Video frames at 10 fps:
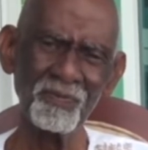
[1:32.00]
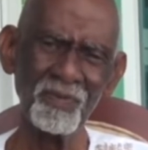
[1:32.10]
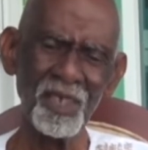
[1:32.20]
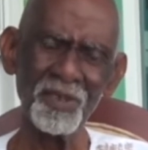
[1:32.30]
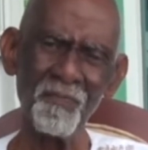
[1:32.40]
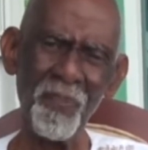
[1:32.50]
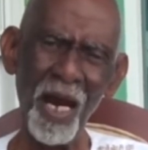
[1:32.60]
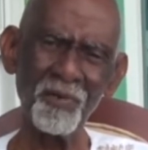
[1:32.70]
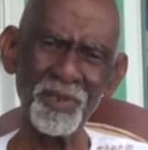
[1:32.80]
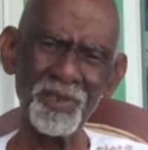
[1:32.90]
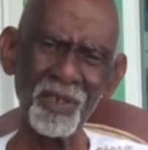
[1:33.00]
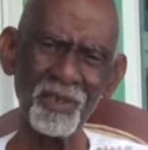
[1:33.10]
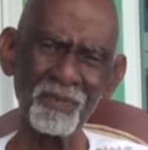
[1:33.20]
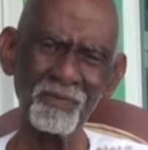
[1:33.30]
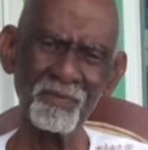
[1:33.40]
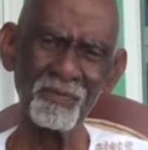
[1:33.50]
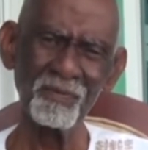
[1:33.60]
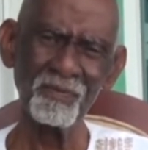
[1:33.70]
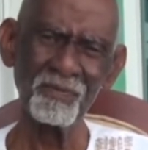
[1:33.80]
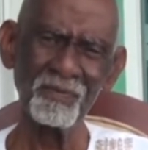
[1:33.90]
is embarrassing.
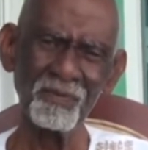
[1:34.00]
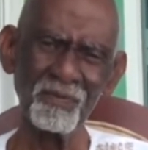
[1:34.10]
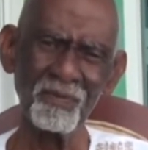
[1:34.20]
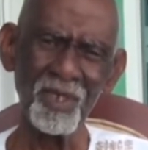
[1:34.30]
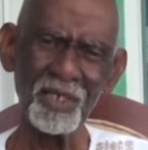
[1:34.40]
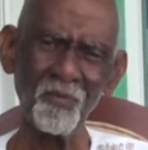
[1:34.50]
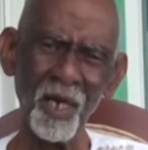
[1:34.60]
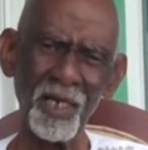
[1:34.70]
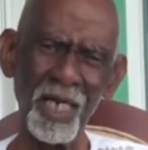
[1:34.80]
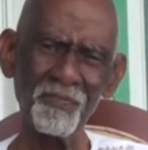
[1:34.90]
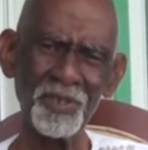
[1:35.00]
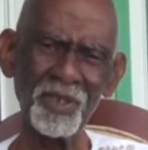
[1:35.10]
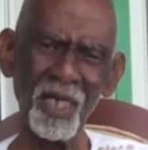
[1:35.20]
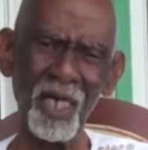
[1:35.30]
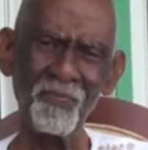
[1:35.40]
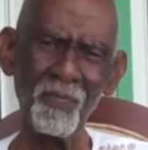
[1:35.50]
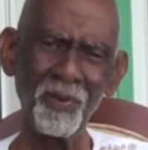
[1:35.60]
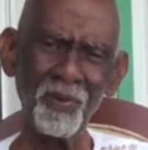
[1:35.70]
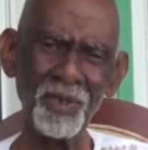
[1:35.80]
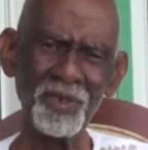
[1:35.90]
Is what, like Mr. Hamid
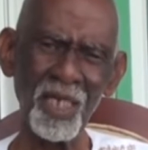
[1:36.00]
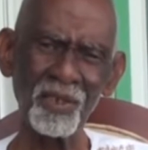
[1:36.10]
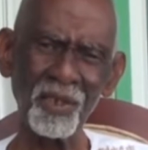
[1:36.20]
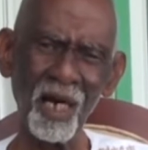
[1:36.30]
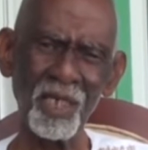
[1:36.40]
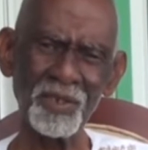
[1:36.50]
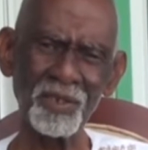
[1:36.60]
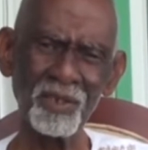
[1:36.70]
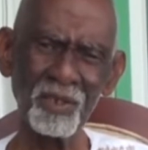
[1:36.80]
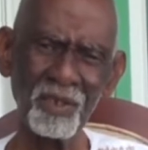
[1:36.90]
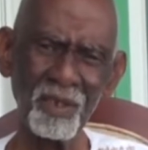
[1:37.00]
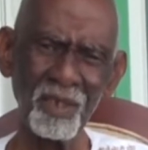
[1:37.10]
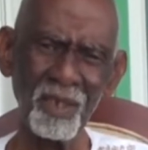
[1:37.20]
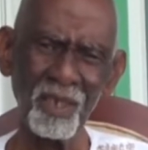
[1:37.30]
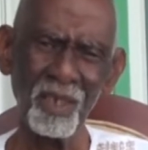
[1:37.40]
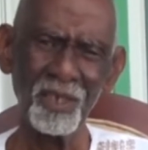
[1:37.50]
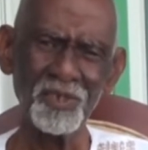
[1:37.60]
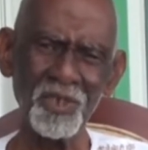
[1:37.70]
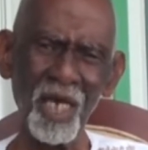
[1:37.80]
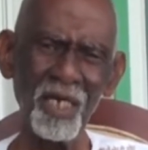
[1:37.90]
Blewett said to us,
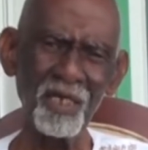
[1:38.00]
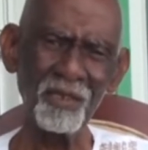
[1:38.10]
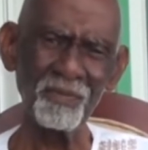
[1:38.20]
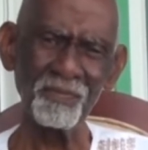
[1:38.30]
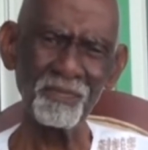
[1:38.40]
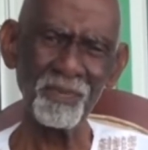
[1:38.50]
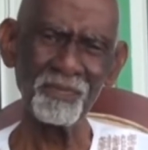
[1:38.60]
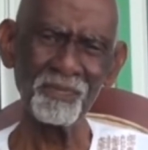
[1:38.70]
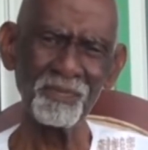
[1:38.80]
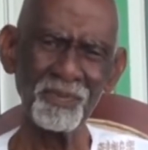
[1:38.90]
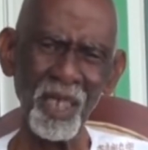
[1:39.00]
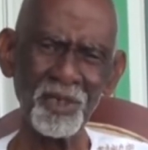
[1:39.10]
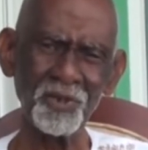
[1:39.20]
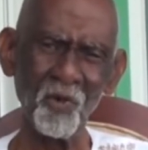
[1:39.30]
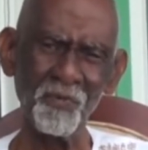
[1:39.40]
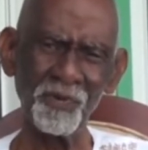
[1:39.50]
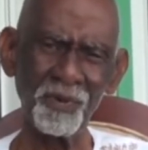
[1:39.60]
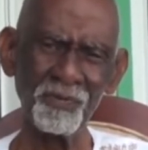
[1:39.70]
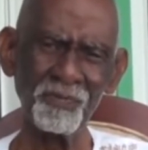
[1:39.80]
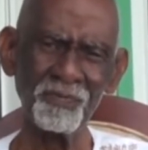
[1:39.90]
shame takes over.
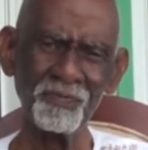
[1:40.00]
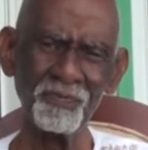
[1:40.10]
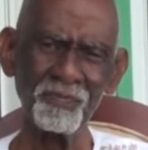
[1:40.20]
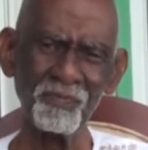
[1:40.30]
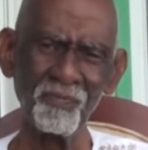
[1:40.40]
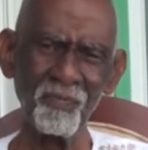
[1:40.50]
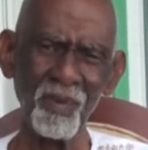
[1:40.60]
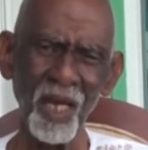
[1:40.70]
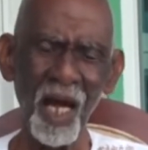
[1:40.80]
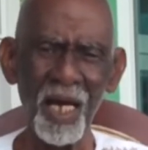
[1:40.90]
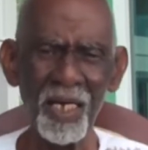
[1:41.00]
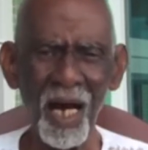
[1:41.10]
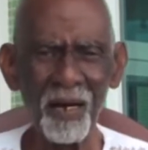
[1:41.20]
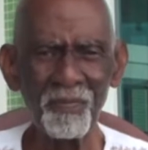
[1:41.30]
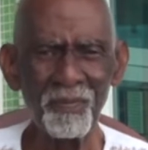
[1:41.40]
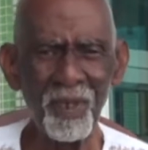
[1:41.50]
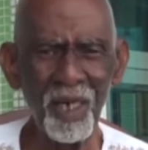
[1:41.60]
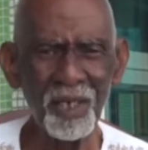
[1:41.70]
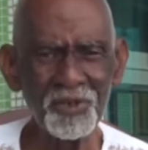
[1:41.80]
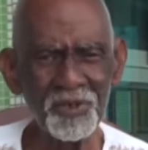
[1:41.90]
I am
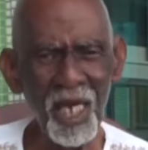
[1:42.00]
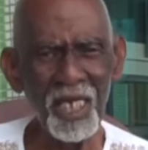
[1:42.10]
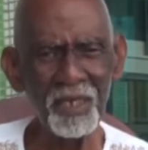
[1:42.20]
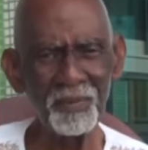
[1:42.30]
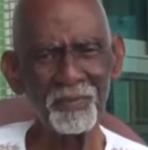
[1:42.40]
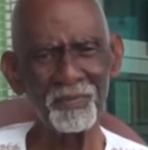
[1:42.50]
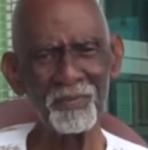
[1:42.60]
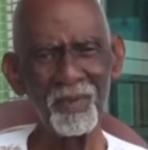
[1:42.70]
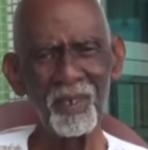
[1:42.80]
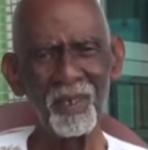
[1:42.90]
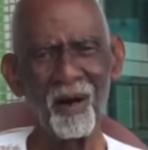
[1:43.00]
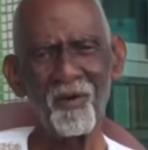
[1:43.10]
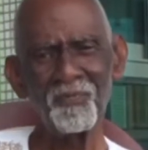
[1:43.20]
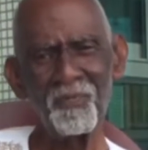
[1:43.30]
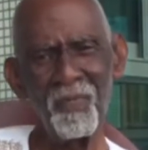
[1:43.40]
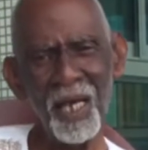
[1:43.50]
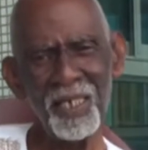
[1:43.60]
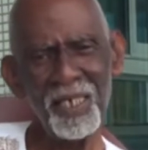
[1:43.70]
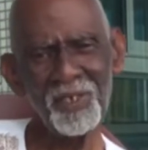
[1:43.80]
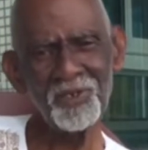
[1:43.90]
ashamed of my
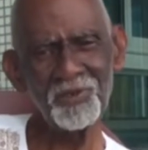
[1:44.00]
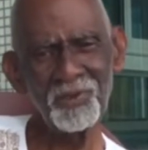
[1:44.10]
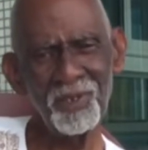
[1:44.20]
history